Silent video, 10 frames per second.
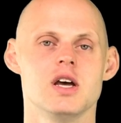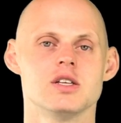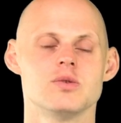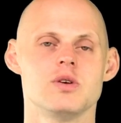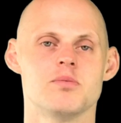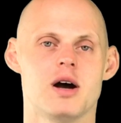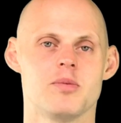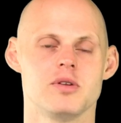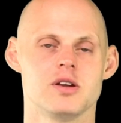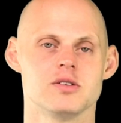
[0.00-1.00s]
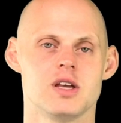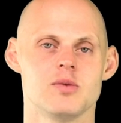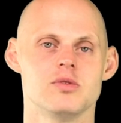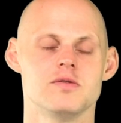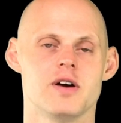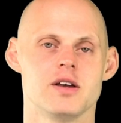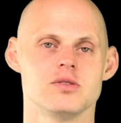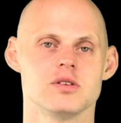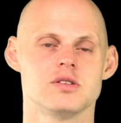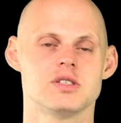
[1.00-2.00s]
So we can populate our table with
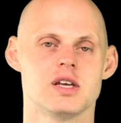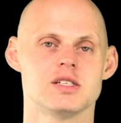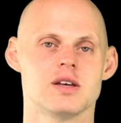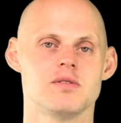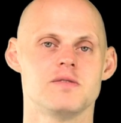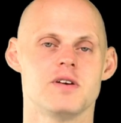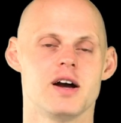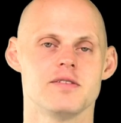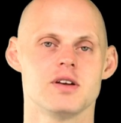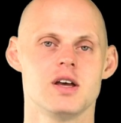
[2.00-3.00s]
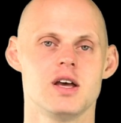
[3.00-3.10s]
values, let's say seventy-five.